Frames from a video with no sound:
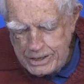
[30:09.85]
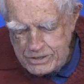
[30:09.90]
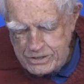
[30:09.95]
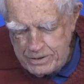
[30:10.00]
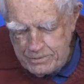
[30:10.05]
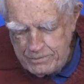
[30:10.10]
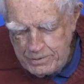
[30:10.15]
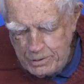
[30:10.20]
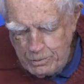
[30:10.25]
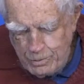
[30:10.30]
His
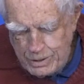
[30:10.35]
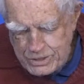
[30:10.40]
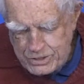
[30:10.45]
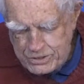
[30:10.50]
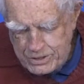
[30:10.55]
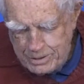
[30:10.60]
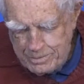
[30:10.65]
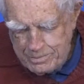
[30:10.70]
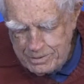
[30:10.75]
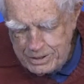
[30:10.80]
infinite
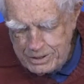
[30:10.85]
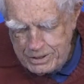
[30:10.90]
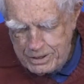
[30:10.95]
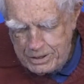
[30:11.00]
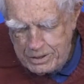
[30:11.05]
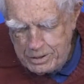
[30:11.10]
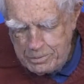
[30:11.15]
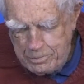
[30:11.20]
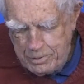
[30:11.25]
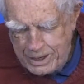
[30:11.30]
wisdom
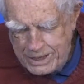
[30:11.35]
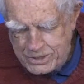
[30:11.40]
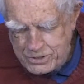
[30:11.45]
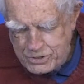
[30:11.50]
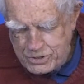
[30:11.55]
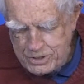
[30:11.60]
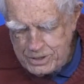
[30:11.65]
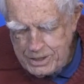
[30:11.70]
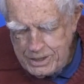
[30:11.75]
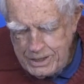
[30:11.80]
continue to
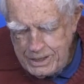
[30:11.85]
bless